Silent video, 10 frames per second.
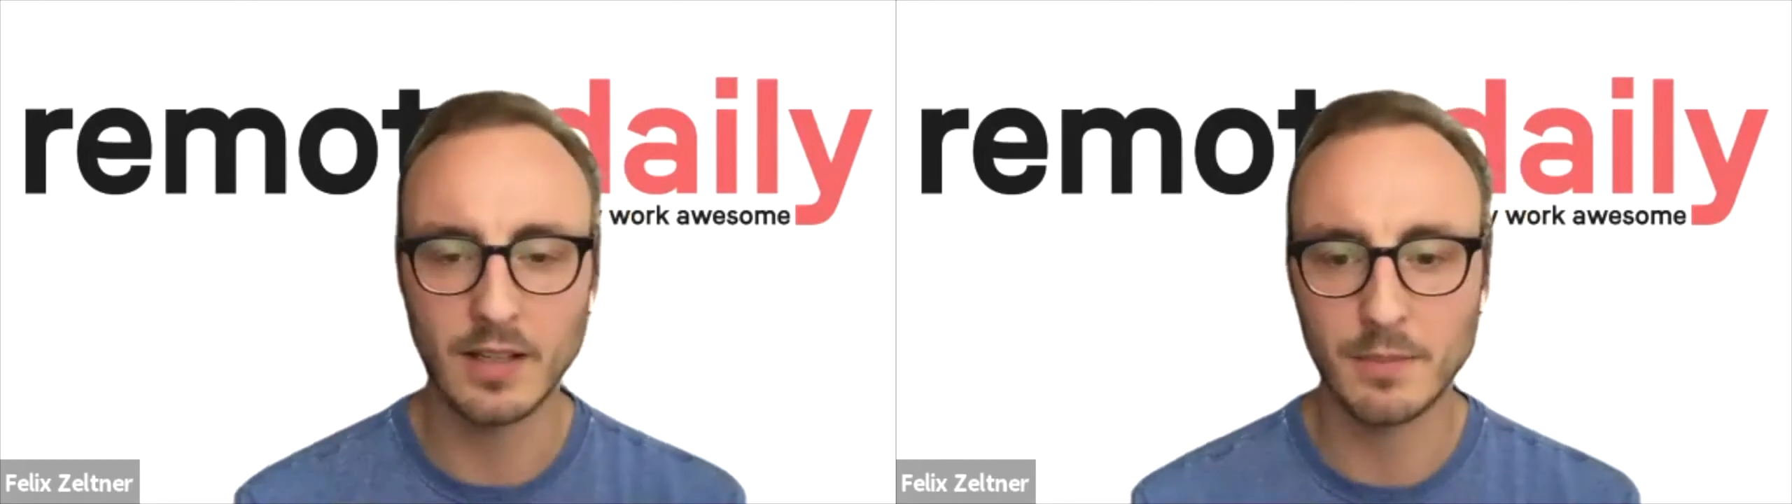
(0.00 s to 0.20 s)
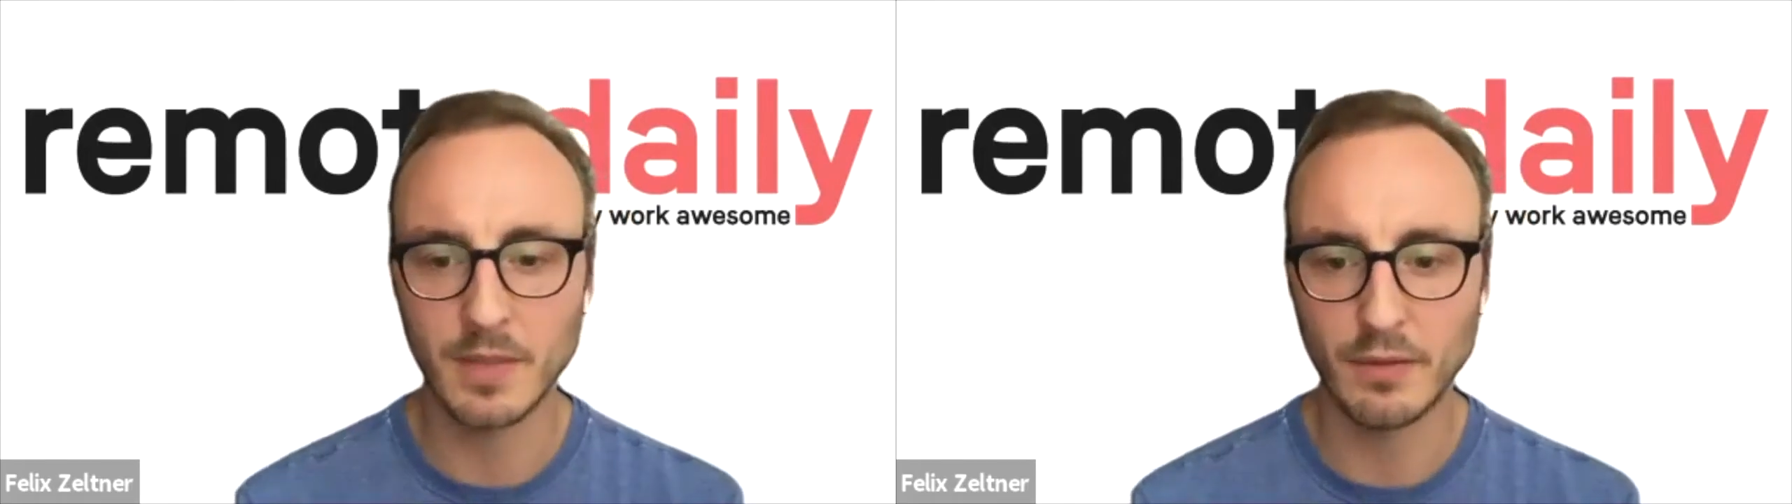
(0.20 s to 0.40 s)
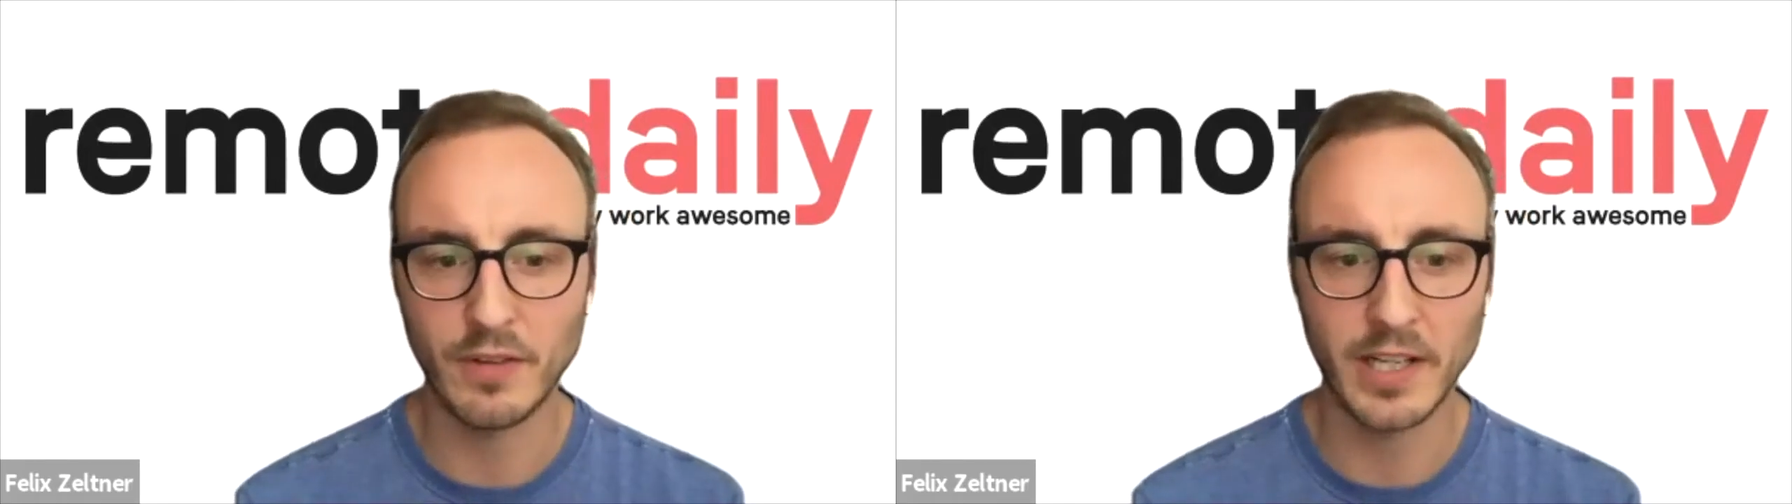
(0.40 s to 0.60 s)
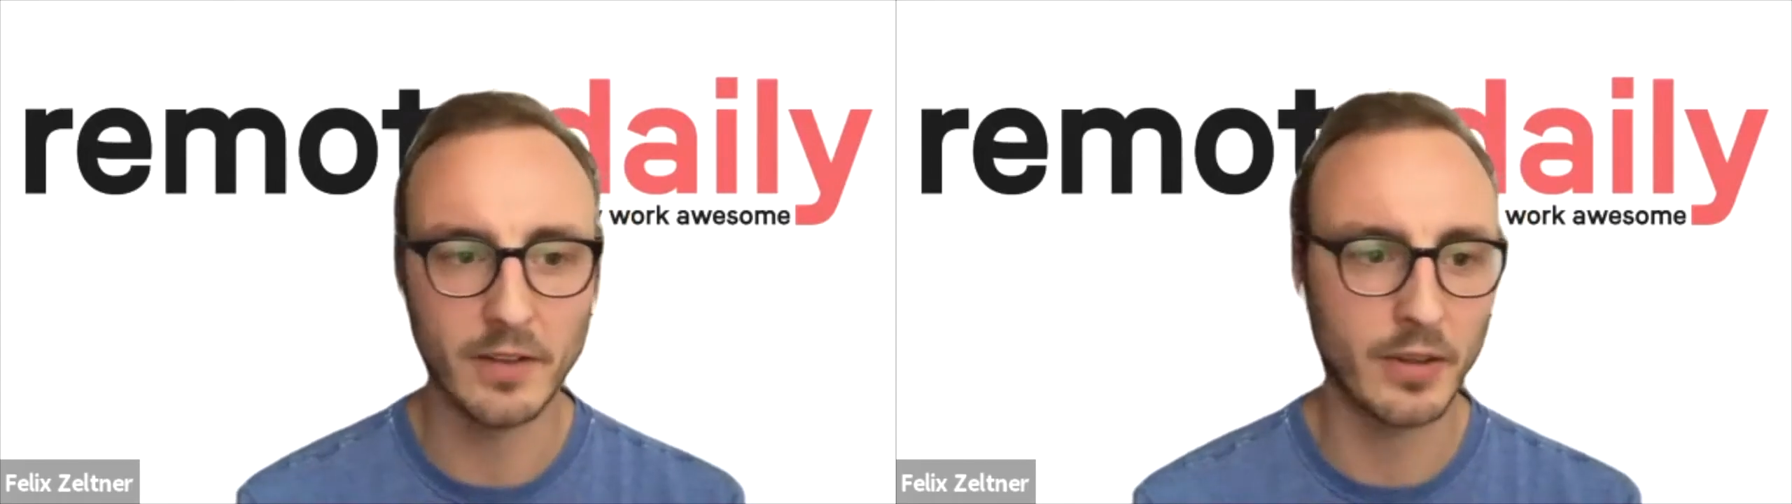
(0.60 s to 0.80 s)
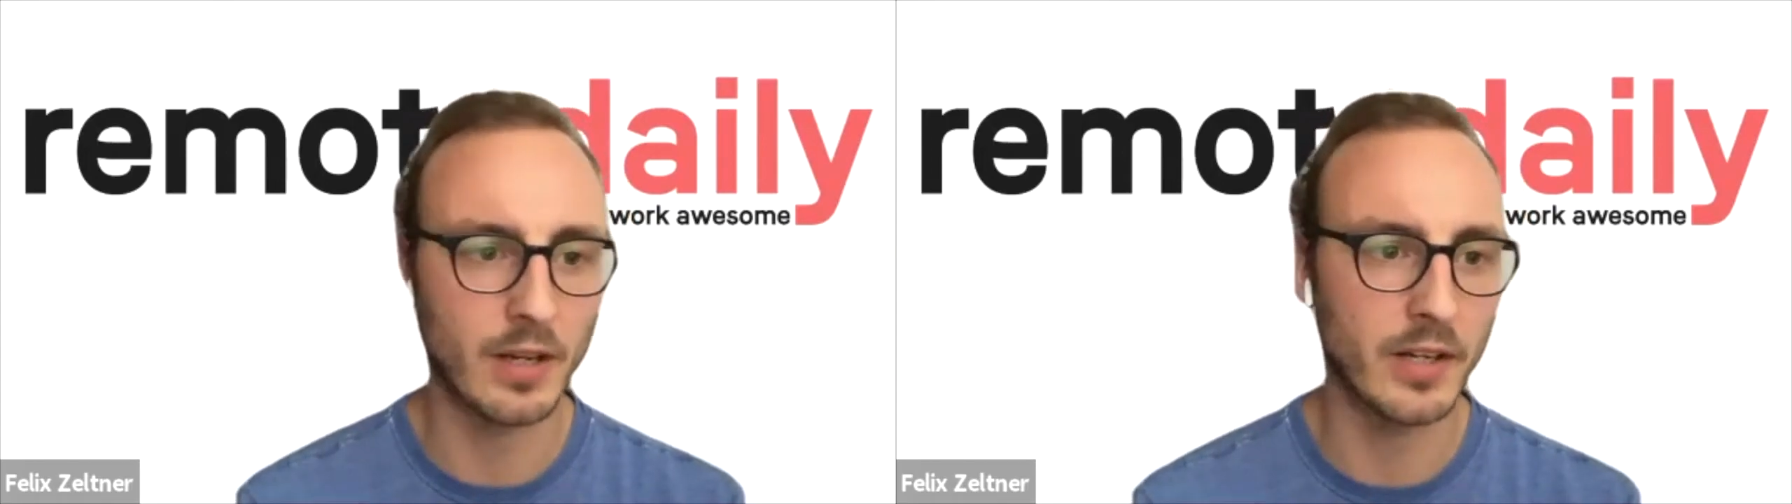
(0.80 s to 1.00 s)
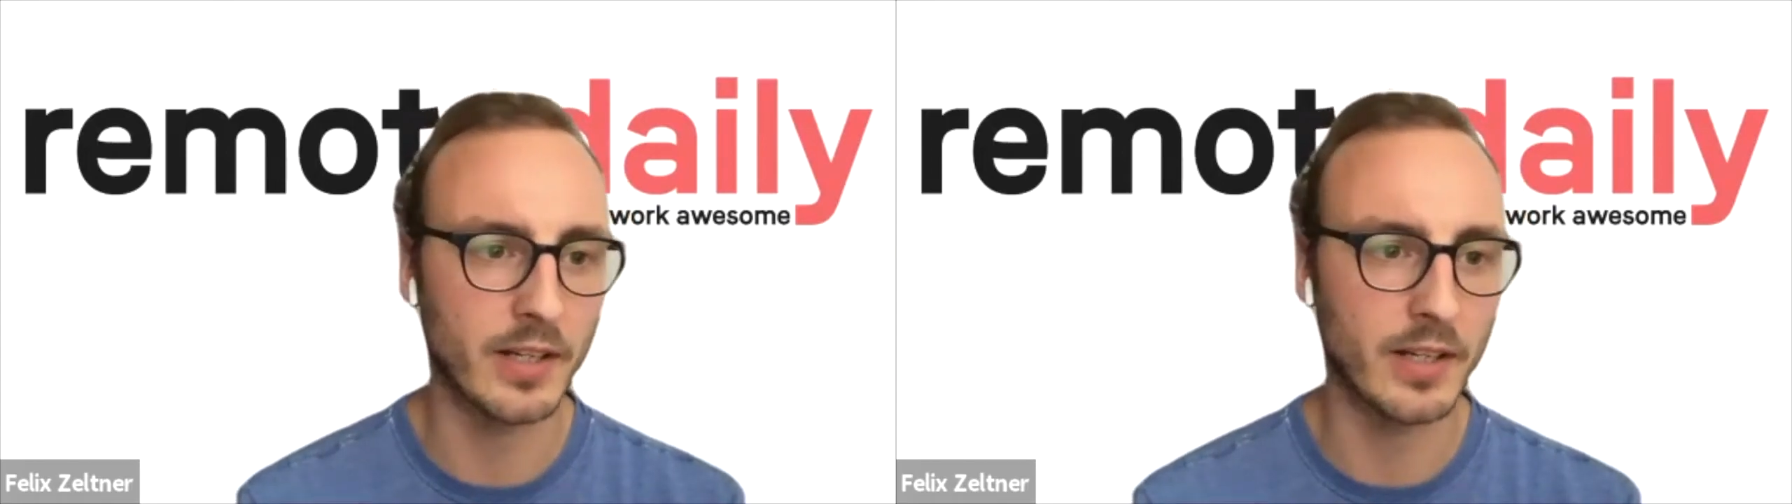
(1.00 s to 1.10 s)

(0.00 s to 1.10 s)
a final thought,